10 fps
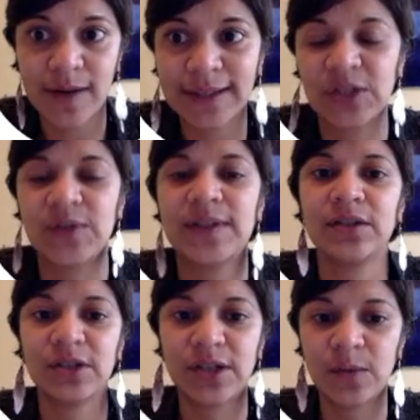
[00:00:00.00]
that you
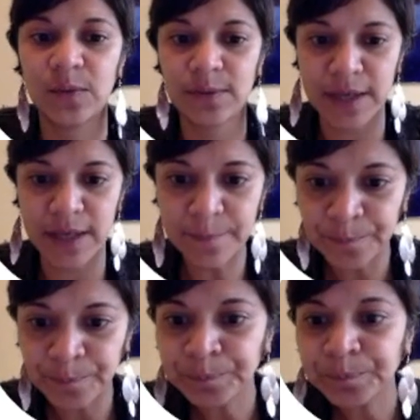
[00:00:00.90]
shared with me.
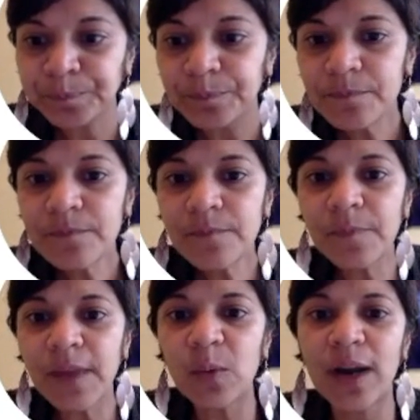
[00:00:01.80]

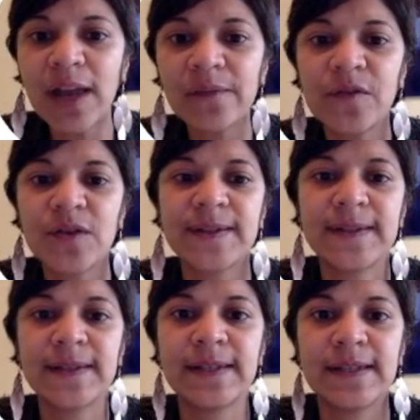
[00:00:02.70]
And what I first
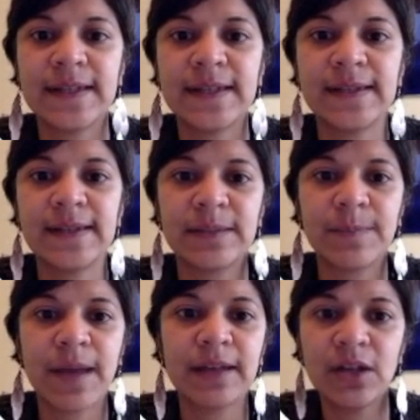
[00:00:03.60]
see is
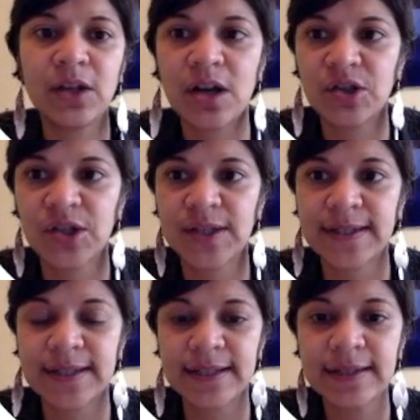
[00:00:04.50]
expanding
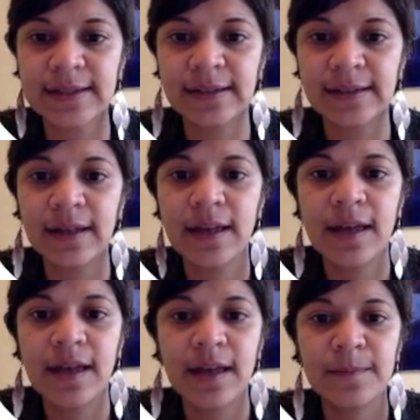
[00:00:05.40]
consciousness,
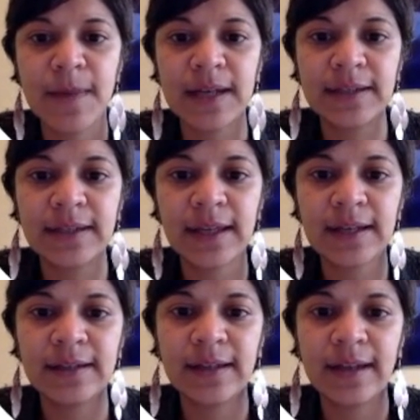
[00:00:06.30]

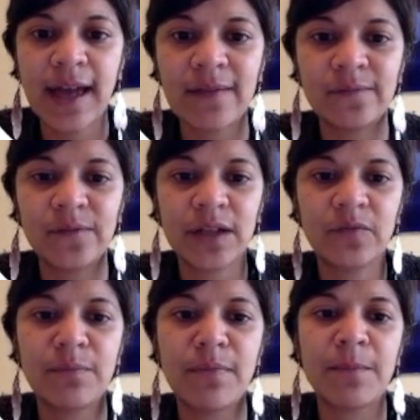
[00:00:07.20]
meditate, have fun,
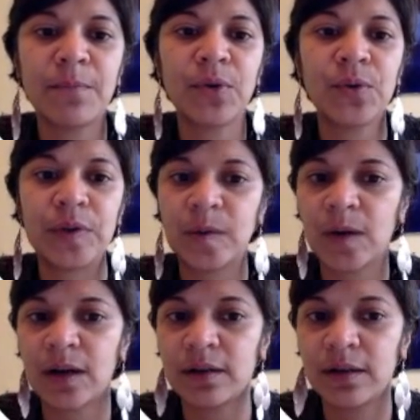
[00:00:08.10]
remember who you
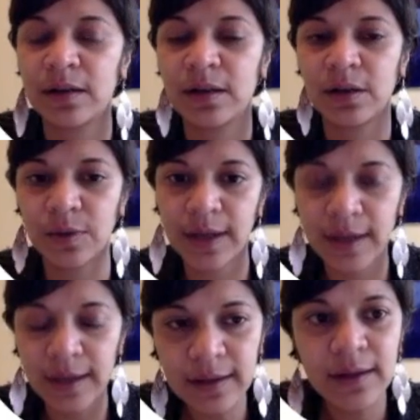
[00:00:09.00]
are.
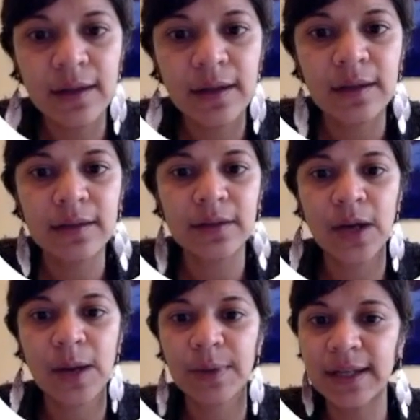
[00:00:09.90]
Okay, so
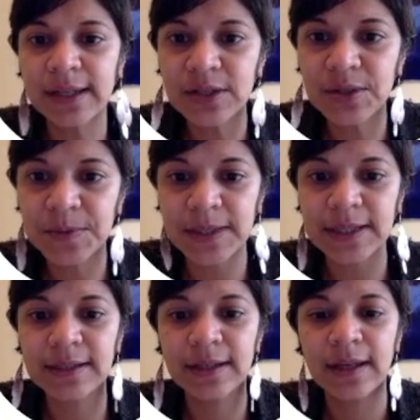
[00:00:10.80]
I'm getting
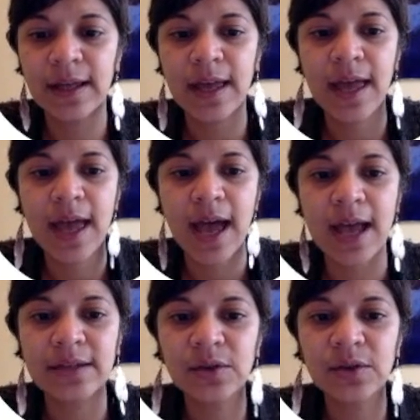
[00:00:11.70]
intrigued. I
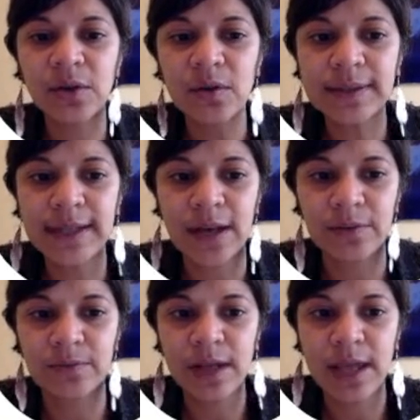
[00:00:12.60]
scroll
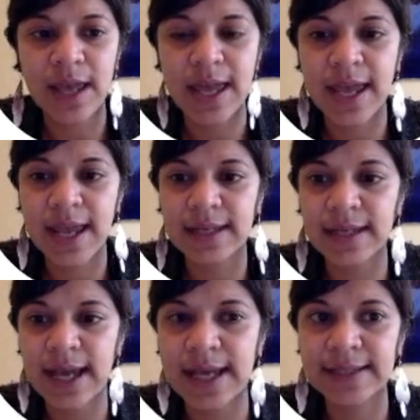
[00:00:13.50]
down and
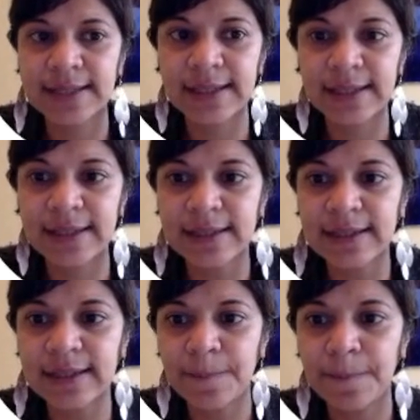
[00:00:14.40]
I see